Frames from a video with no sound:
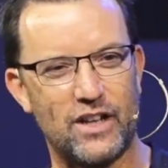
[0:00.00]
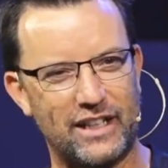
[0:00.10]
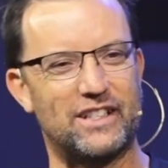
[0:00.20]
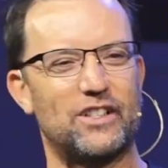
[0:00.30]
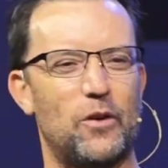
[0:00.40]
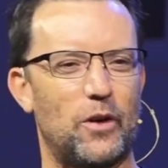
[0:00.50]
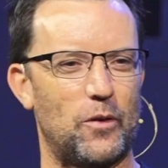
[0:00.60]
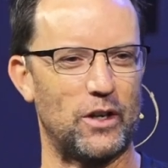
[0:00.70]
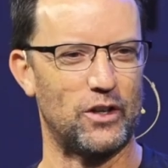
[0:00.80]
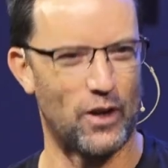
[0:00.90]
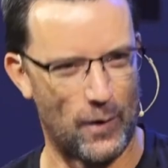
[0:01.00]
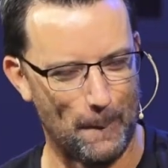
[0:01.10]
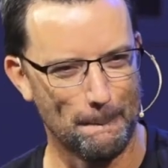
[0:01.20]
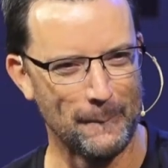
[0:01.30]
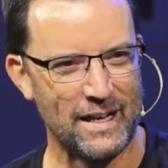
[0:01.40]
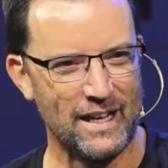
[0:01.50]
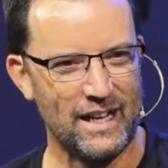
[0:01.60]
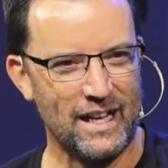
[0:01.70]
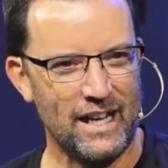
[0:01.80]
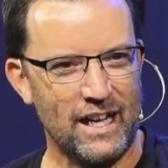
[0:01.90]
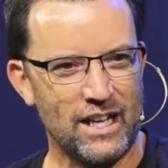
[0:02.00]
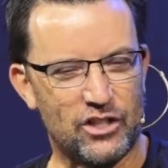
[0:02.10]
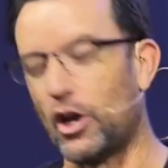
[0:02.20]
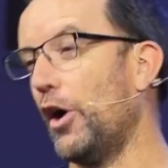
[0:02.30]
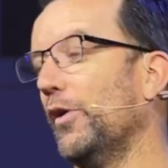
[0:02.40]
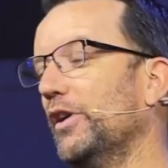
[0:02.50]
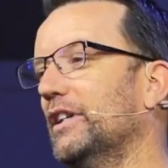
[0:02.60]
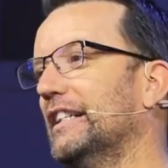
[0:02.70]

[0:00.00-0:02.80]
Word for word: I didn't know what I wanted to do. So,